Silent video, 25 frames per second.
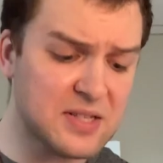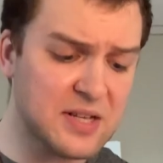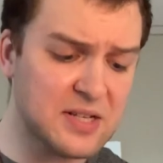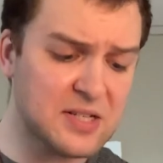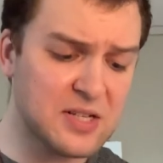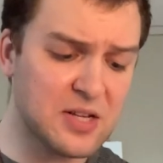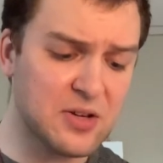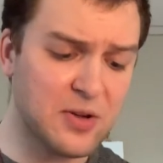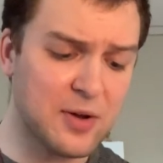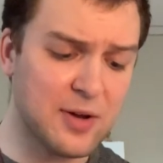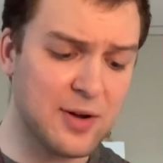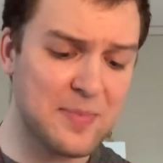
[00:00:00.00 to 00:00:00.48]

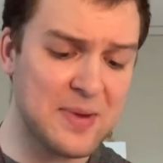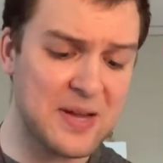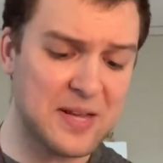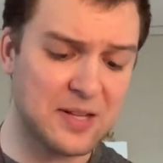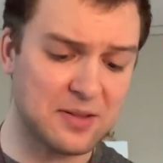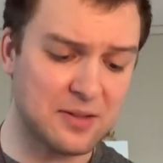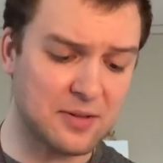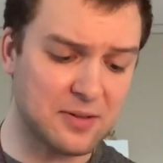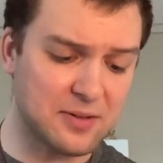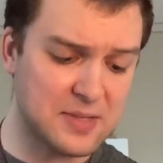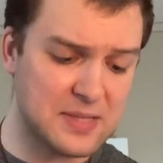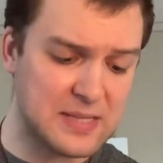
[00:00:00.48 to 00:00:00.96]
tell you how to make
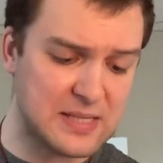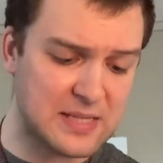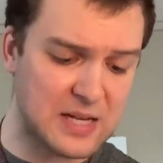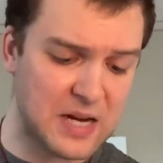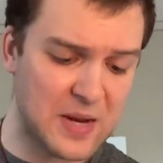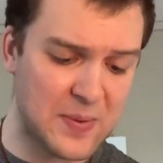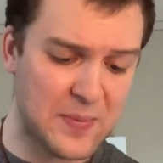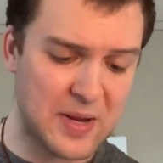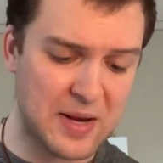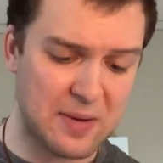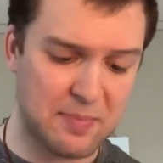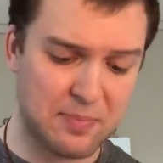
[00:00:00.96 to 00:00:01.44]
little
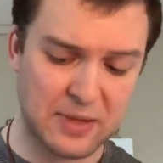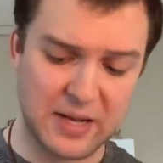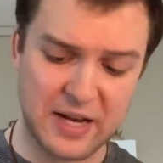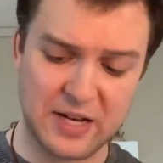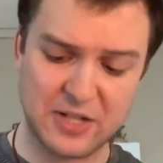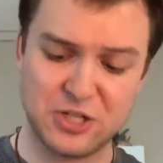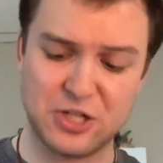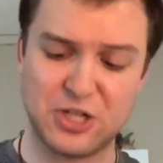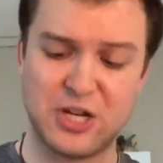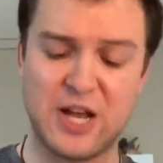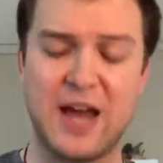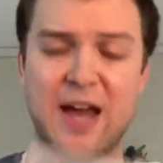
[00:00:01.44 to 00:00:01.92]
cinnamon
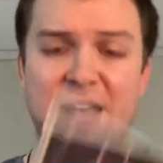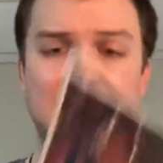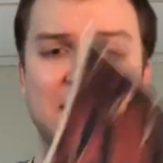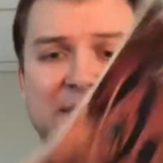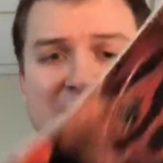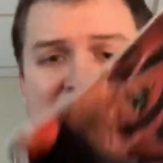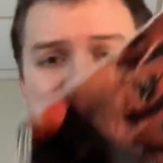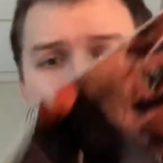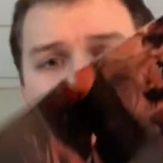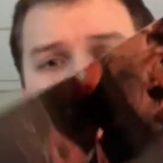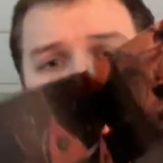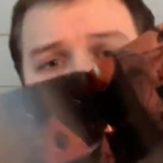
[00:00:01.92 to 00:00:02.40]

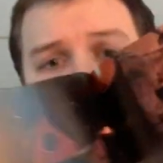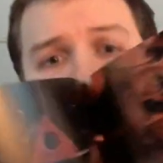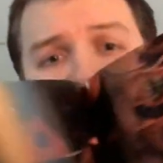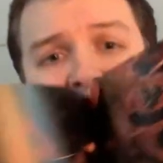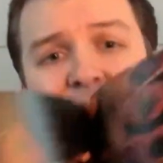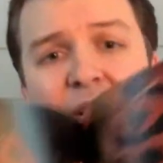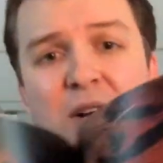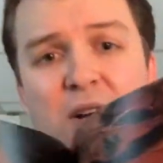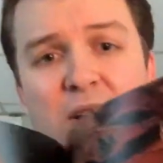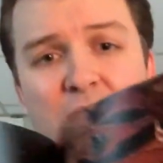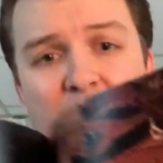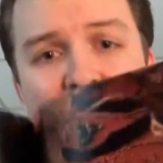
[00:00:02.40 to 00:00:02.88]
planchettes.
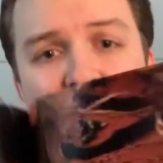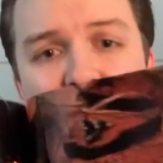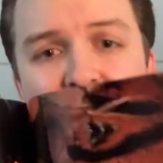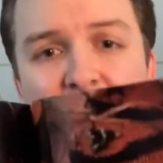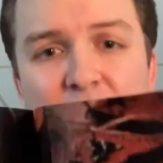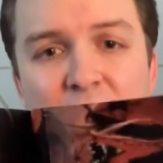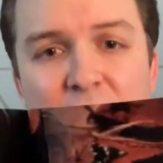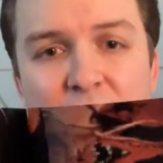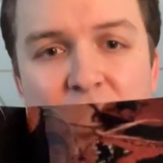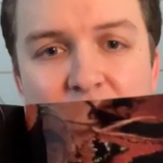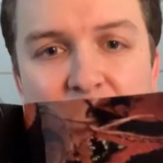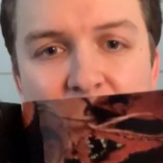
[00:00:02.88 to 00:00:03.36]

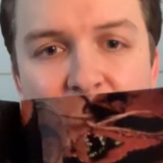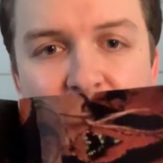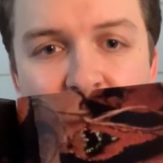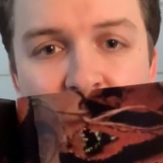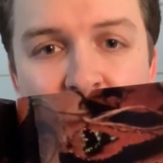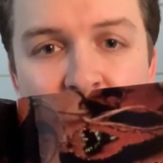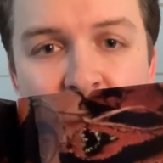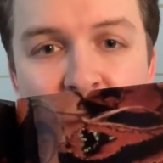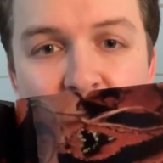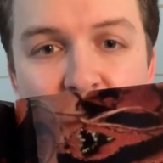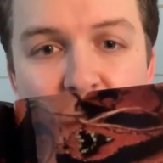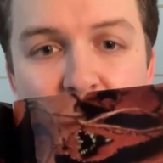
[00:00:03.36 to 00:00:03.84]

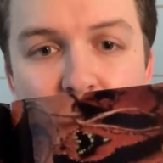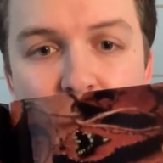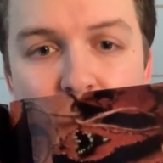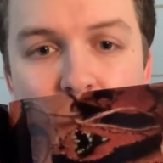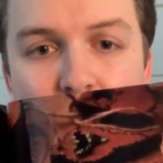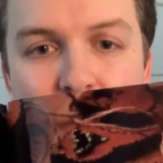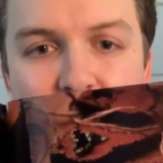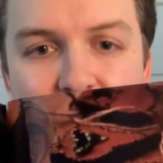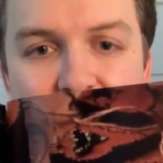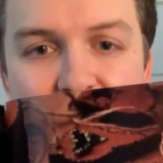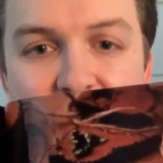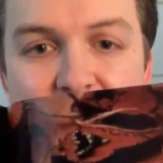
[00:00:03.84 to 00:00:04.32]
How
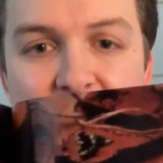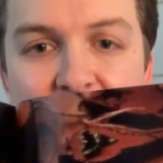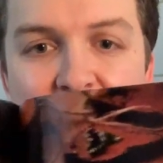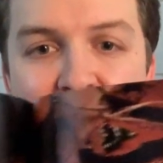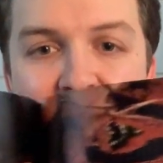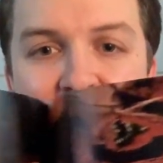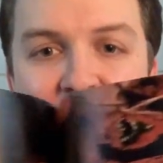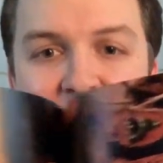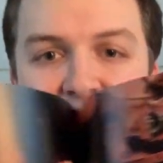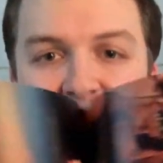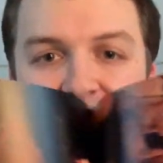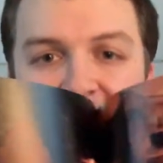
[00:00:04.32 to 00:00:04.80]
cool is
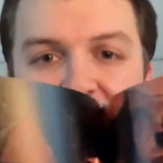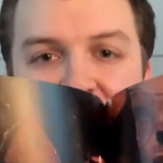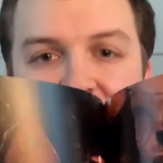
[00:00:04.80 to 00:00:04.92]
that?